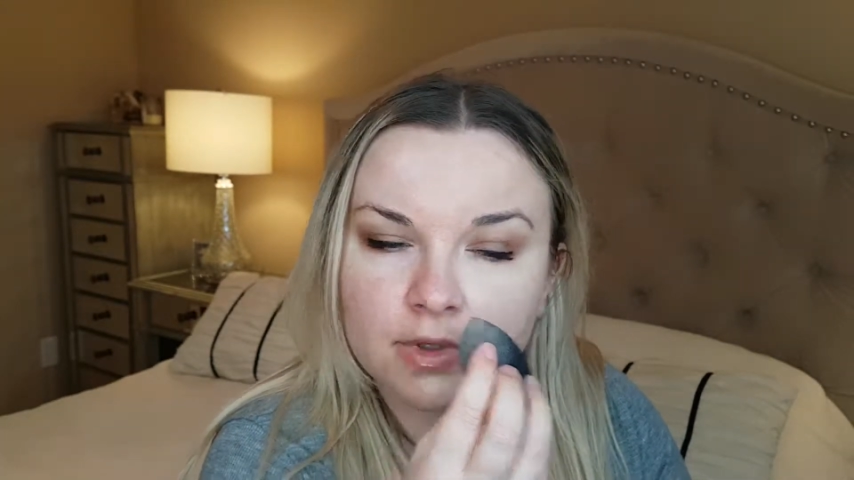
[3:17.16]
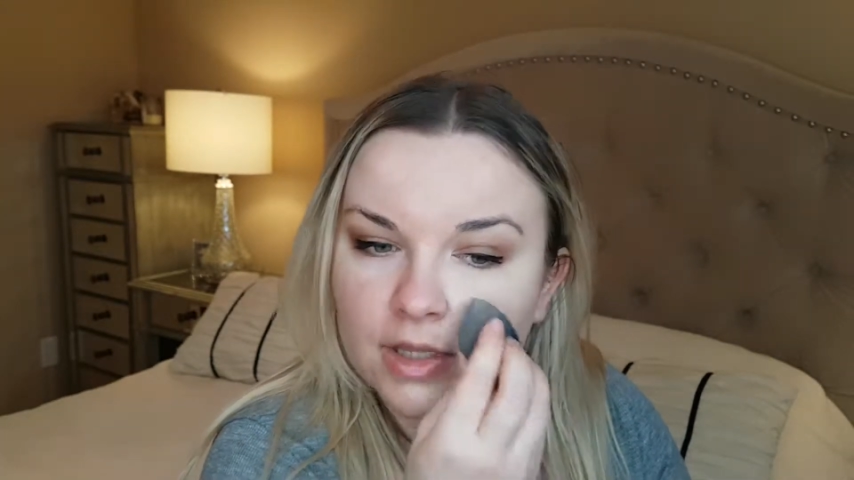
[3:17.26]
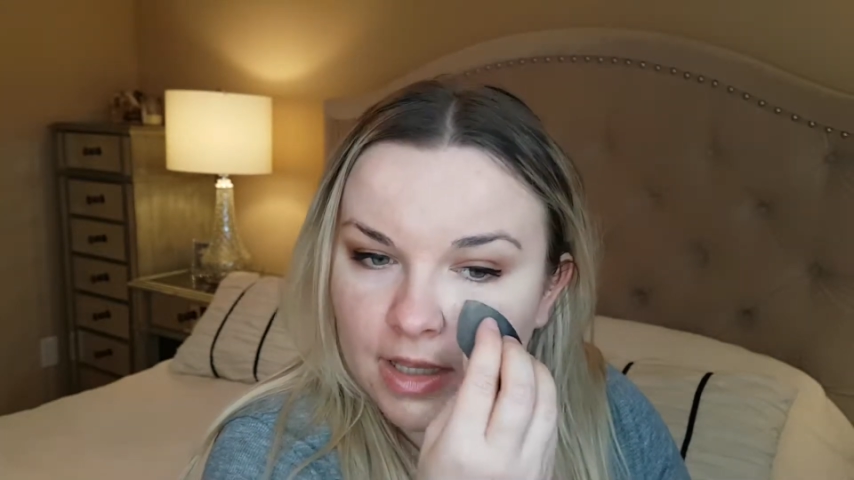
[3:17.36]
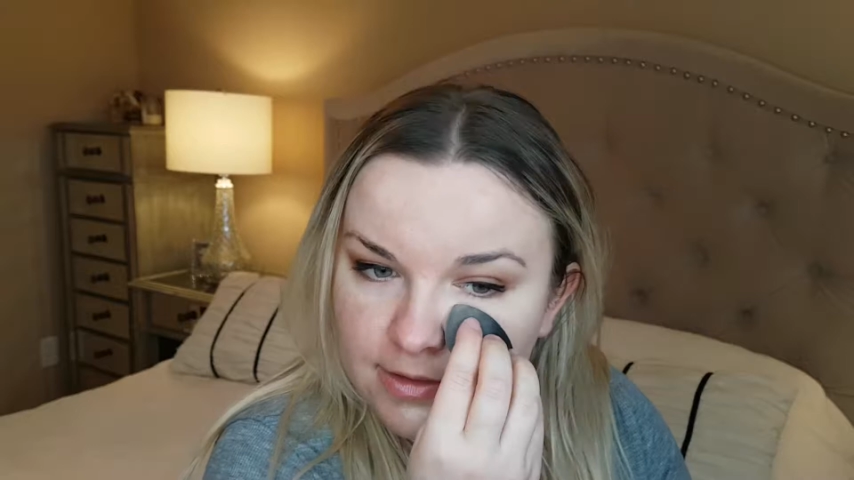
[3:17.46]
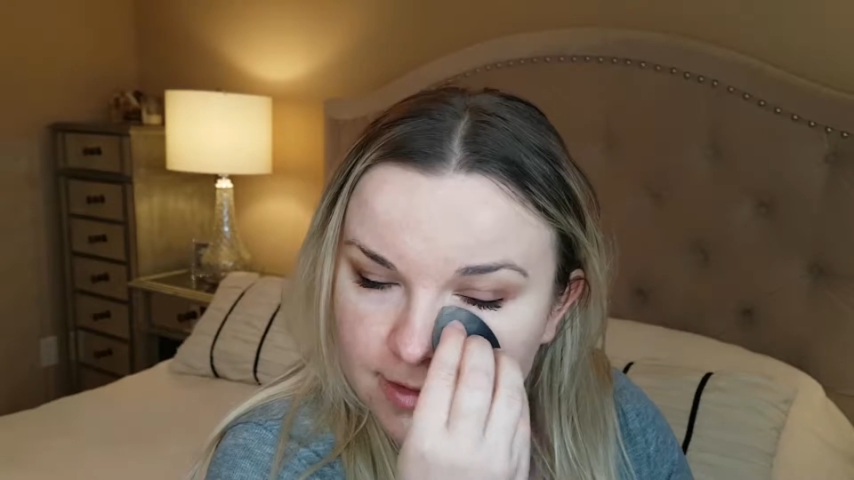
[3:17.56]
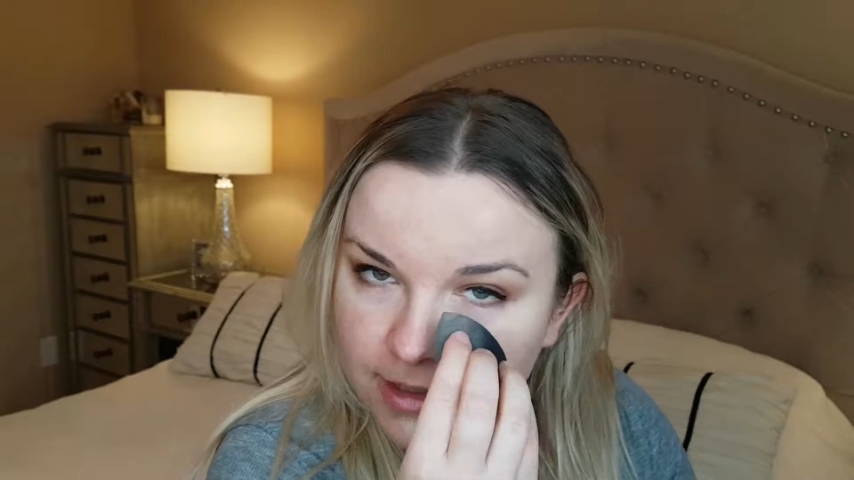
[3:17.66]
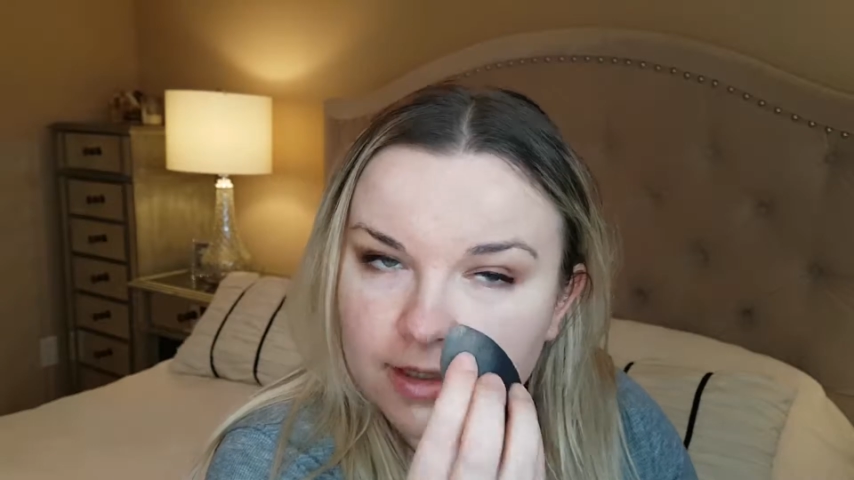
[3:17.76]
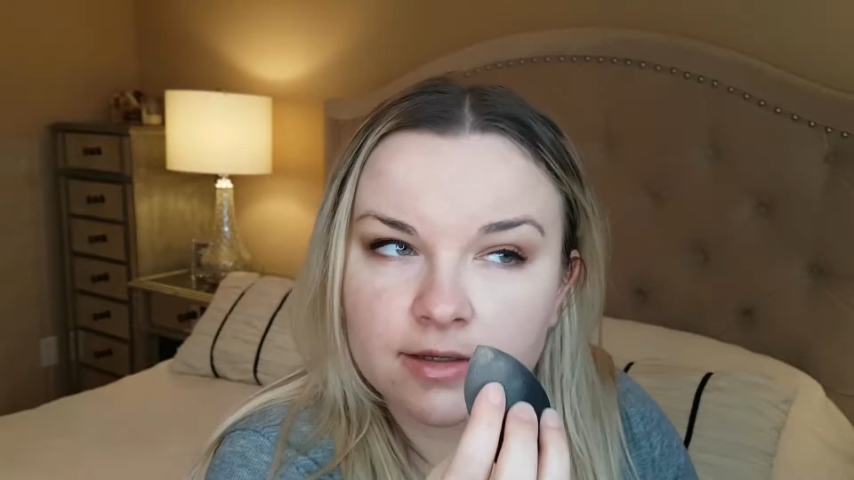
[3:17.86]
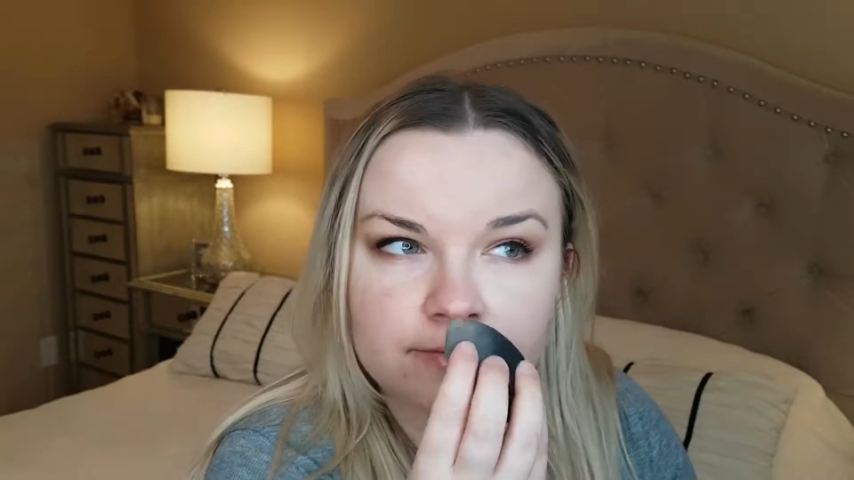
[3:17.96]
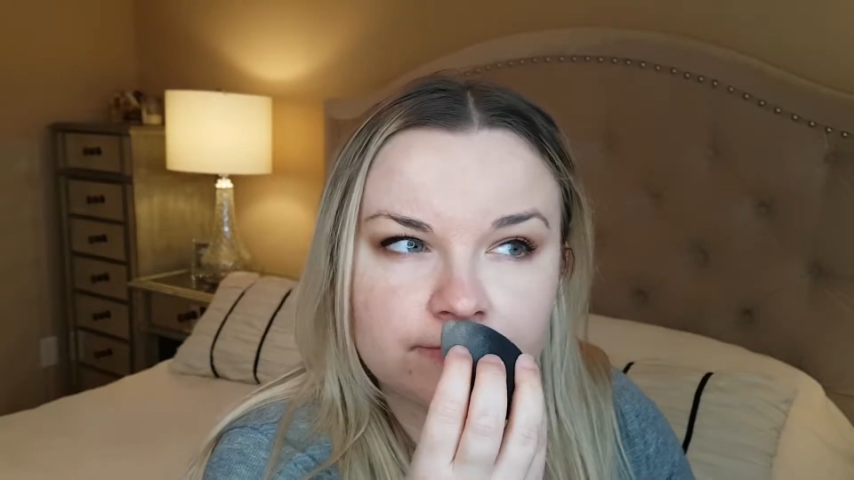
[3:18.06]
It has like
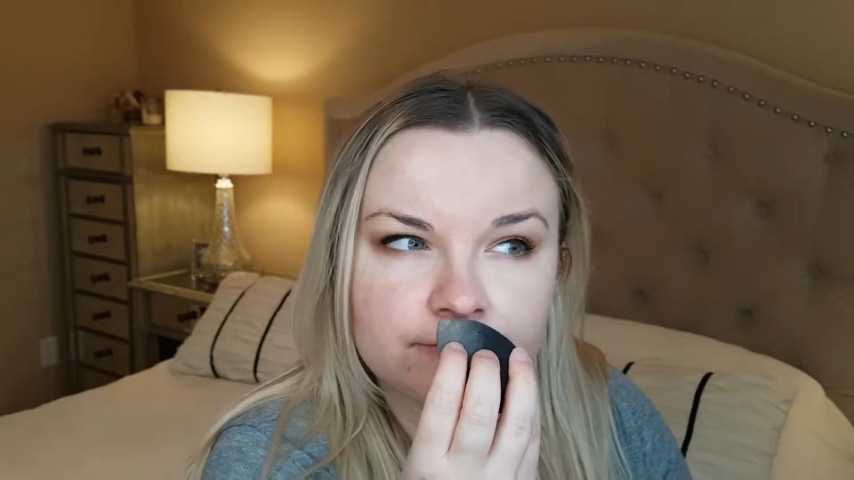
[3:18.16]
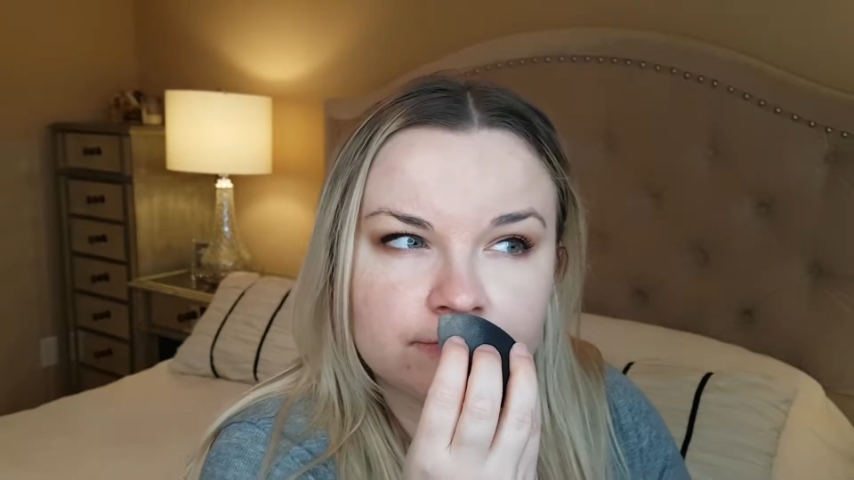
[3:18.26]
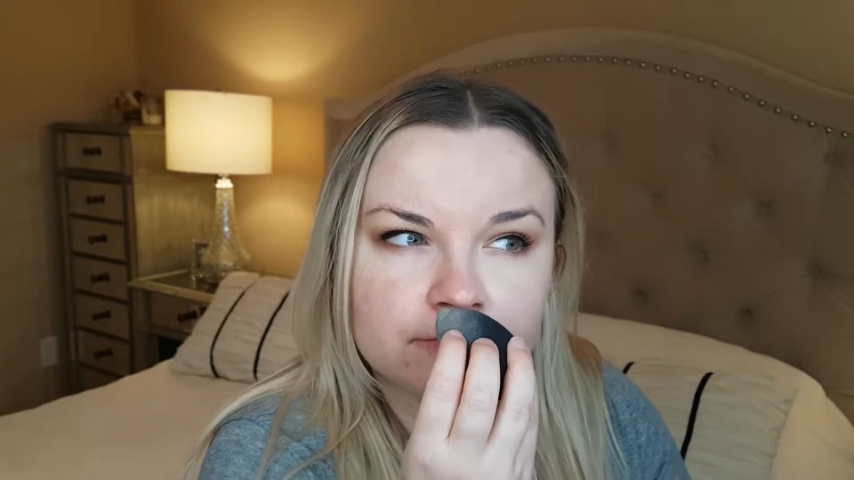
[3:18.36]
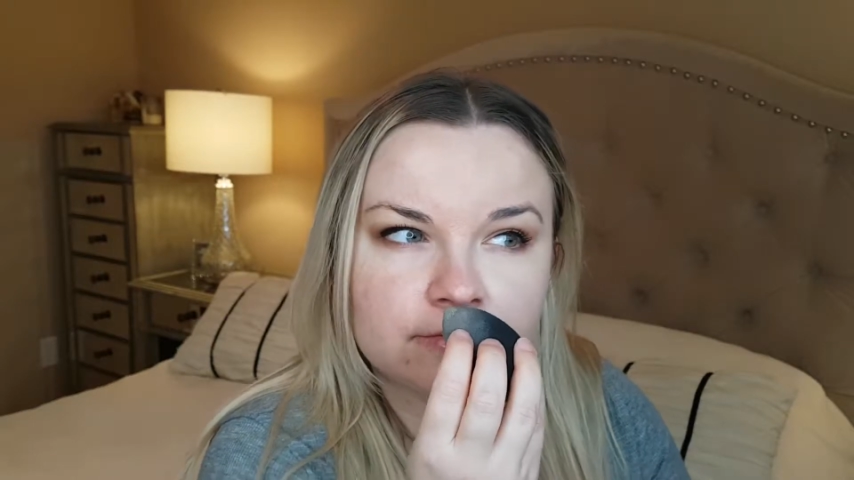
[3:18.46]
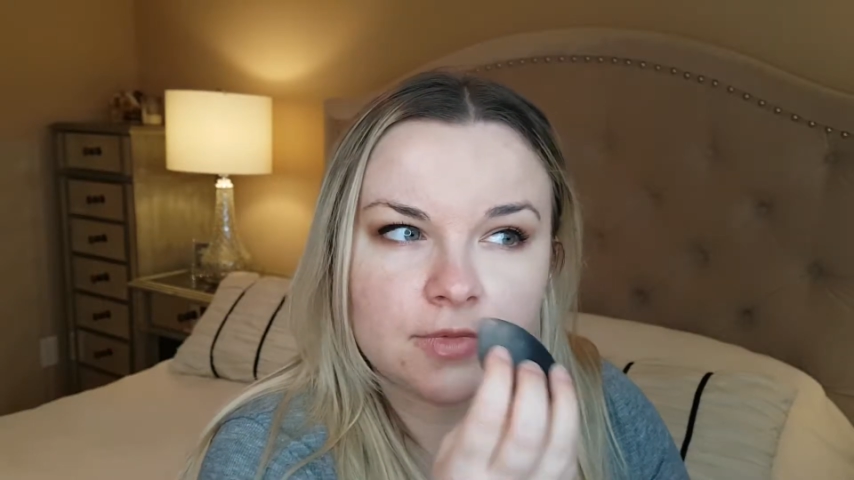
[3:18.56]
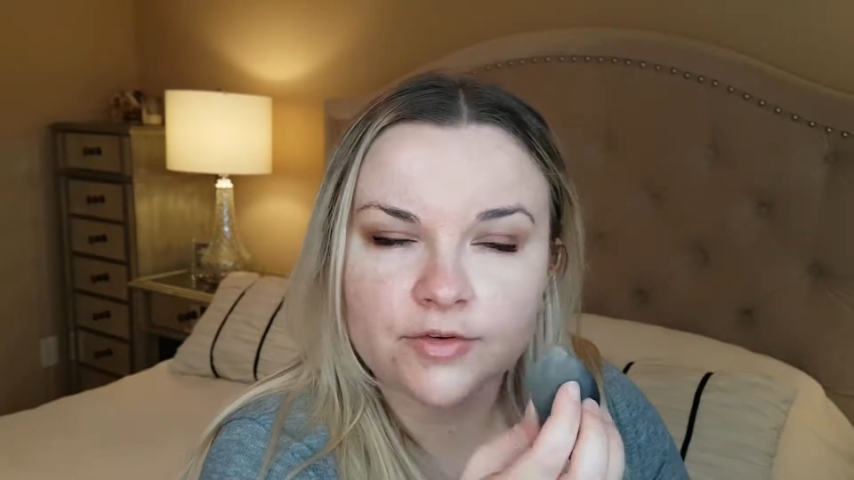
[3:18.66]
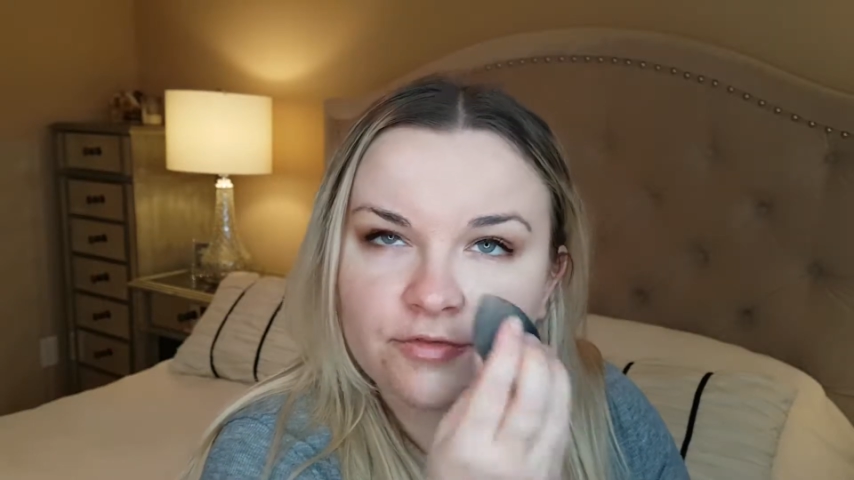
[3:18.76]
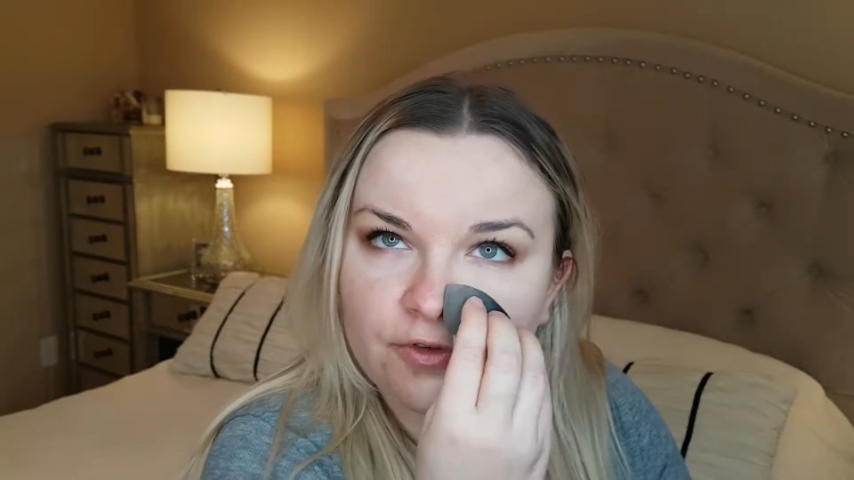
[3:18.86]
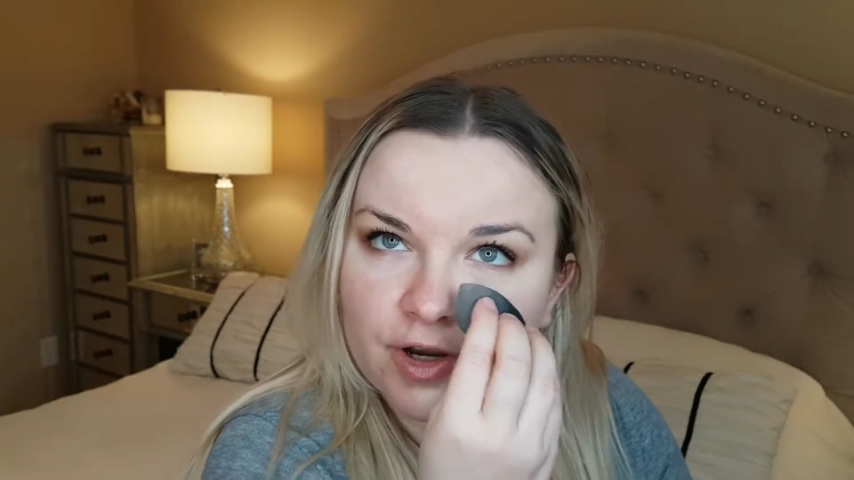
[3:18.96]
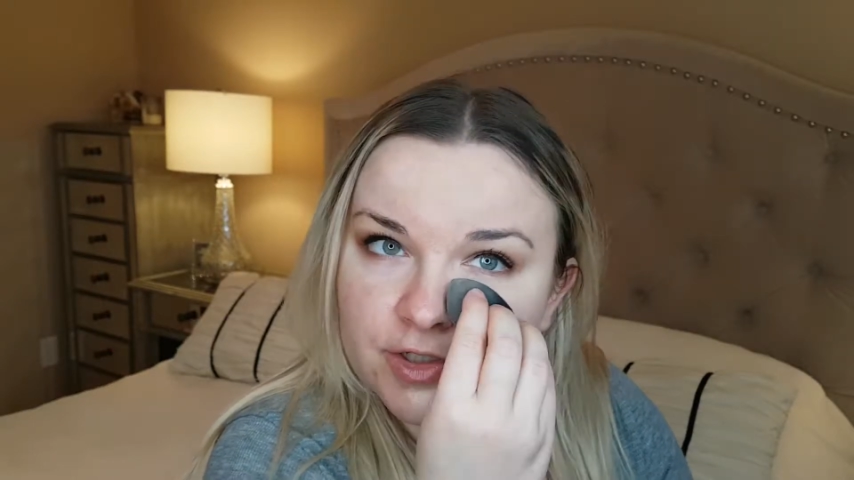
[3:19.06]
a
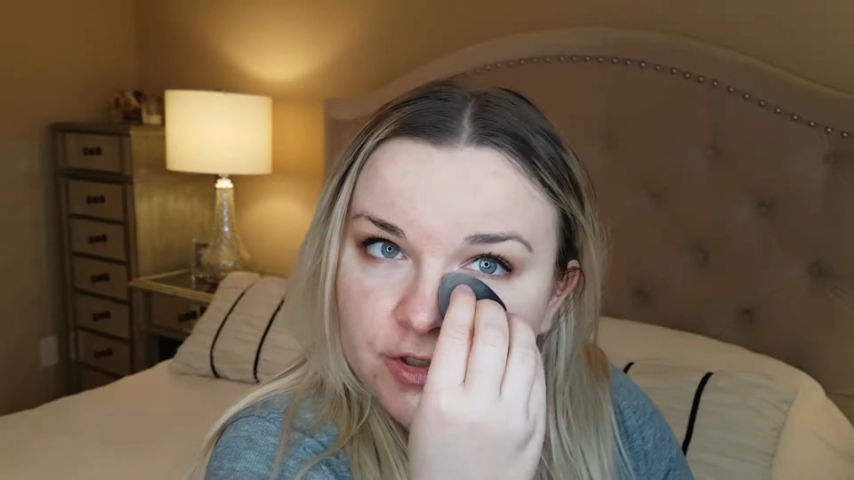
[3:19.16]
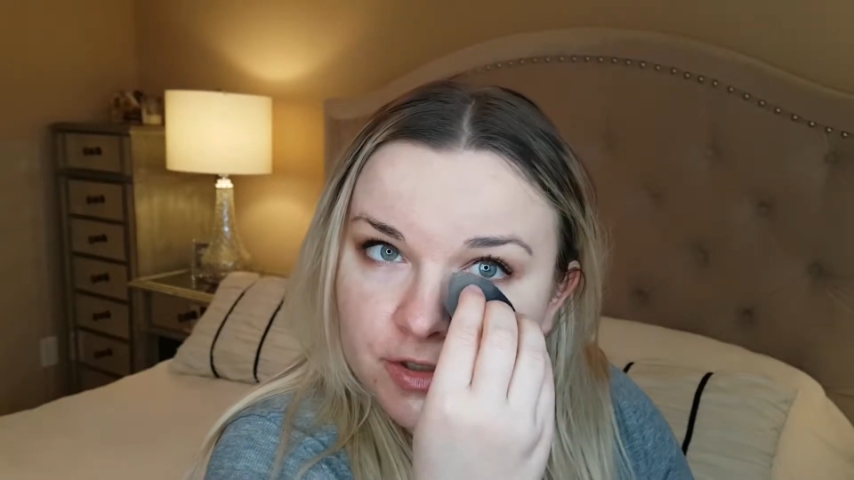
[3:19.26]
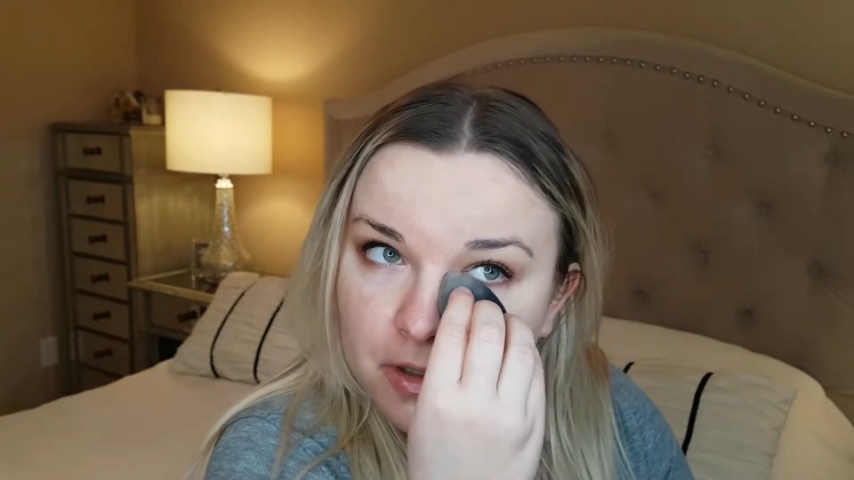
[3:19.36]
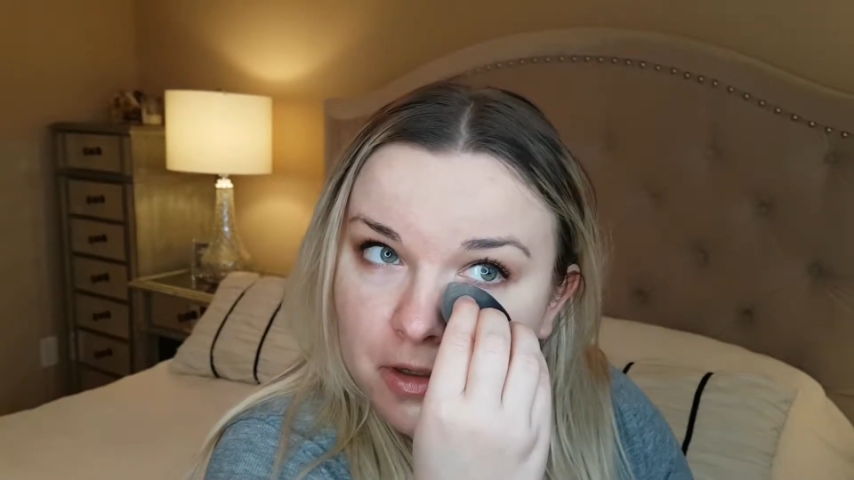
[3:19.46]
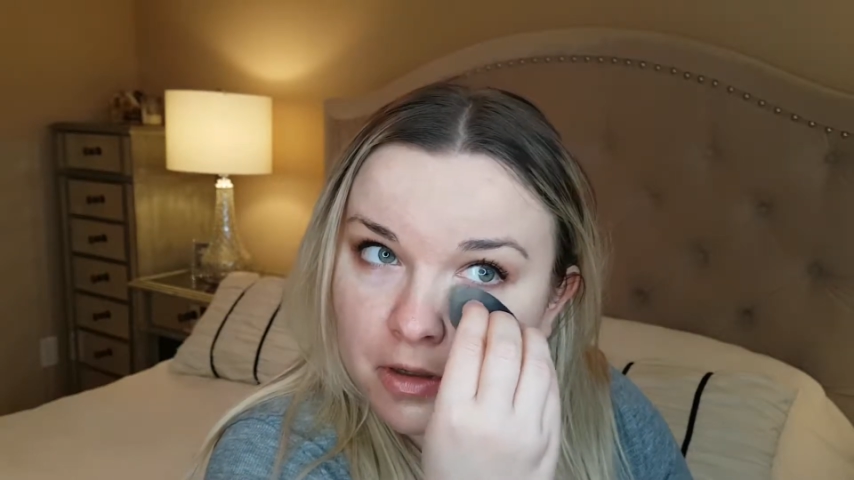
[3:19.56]
fresh